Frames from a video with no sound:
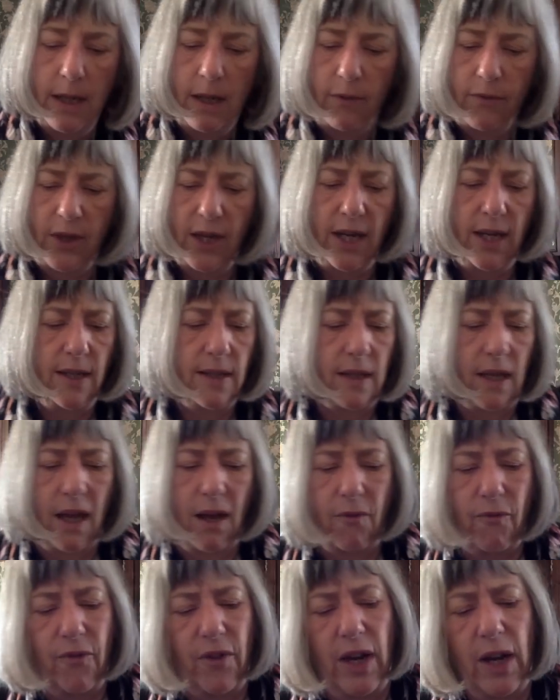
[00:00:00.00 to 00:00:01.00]
These
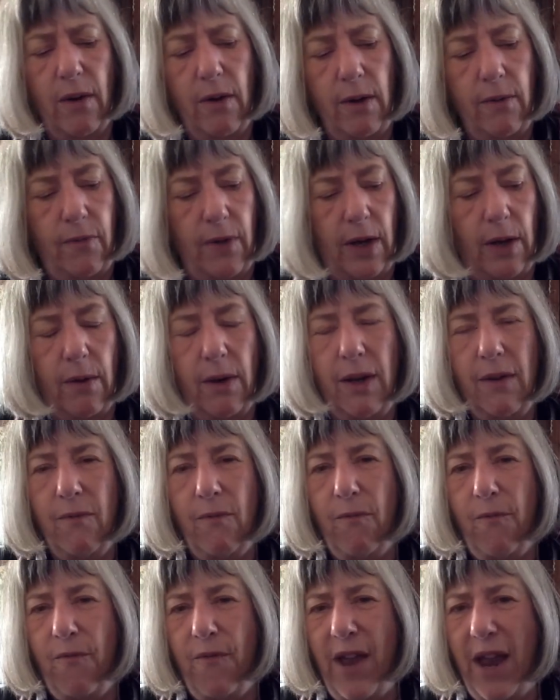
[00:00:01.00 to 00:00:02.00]
are very, very,
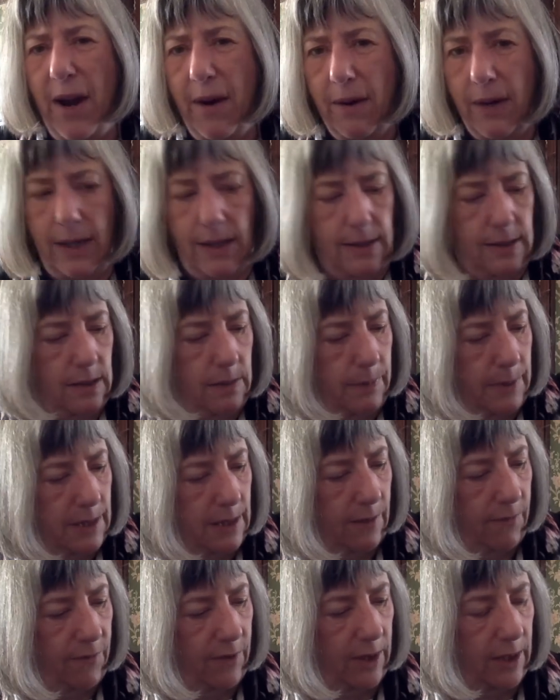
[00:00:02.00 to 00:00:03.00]
very
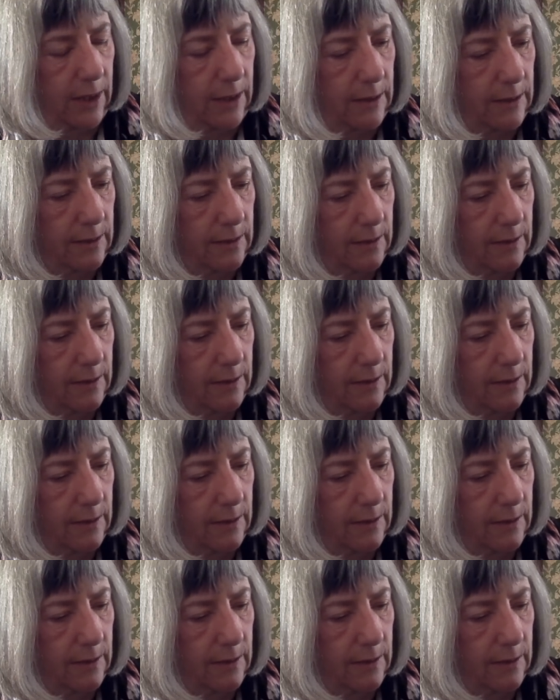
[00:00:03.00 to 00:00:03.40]
specific